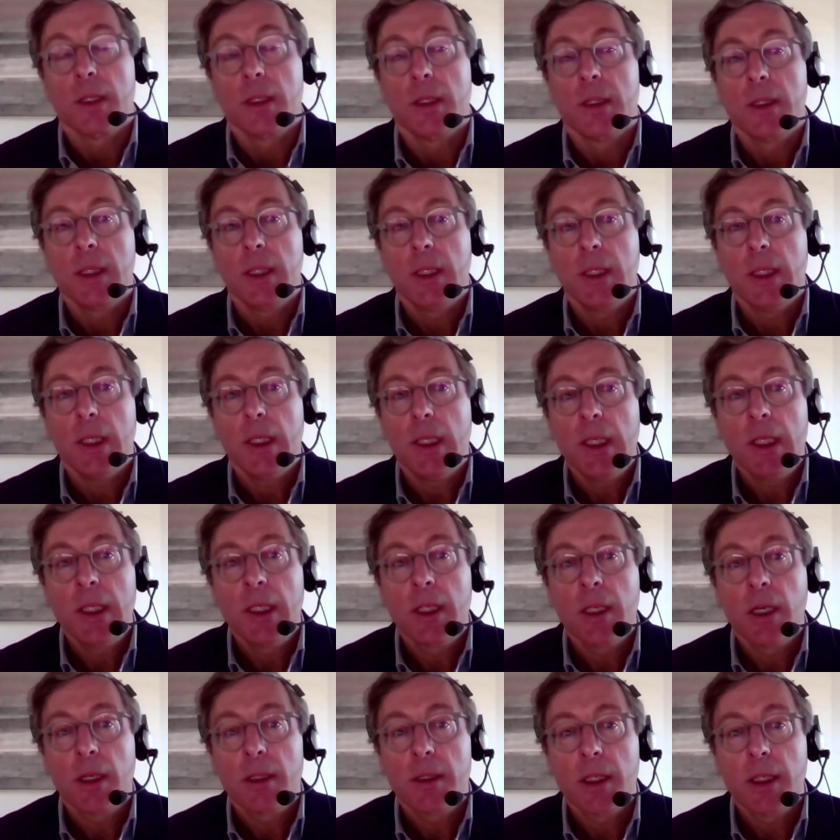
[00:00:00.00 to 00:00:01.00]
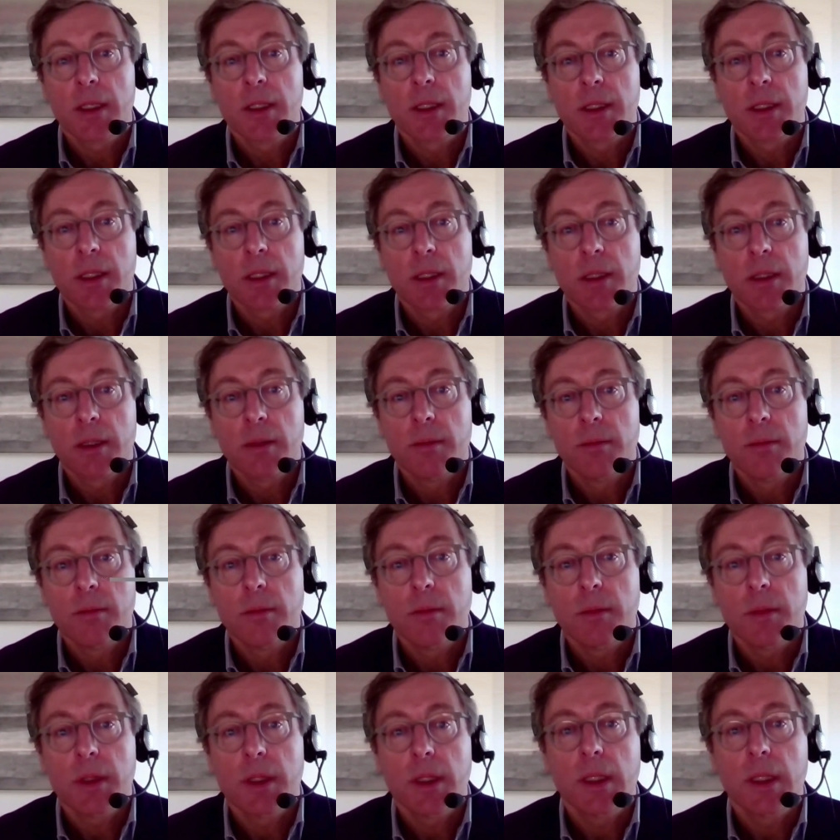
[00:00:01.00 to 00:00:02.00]
The eCodec system
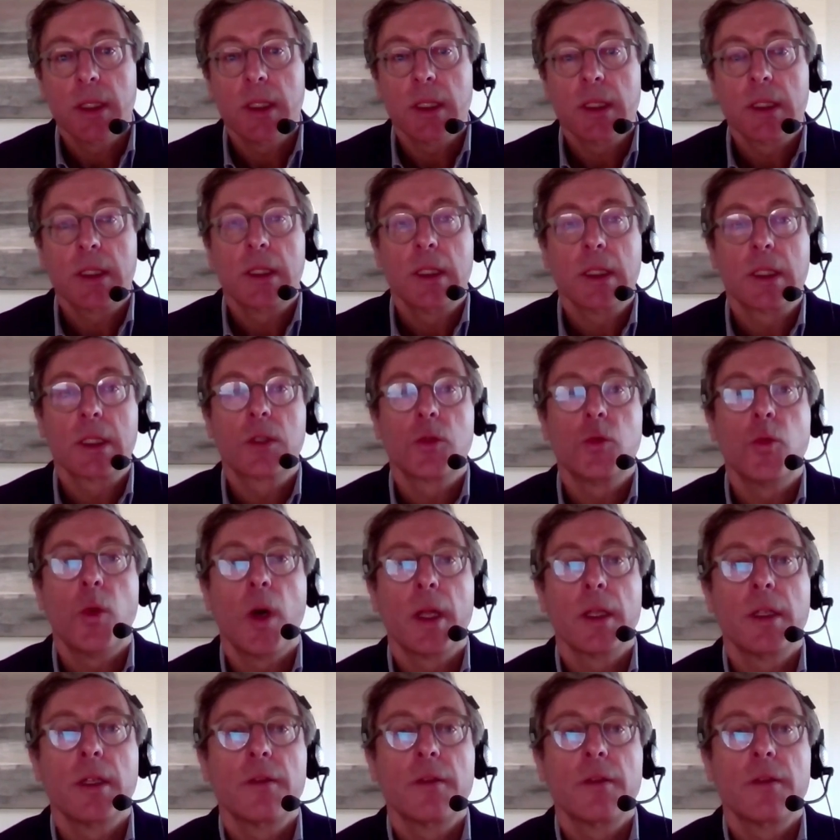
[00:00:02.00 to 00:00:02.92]
is thus one